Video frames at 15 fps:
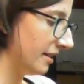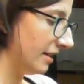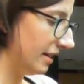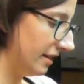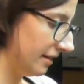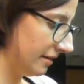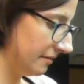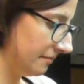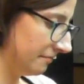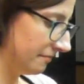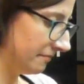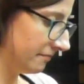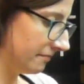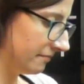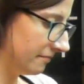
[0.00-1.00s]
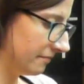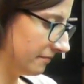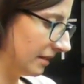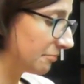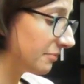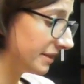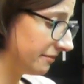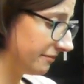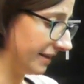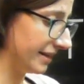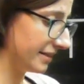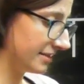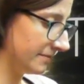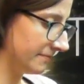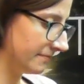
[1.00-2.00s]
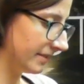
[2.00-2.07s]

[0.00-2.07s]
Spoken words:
a prefect,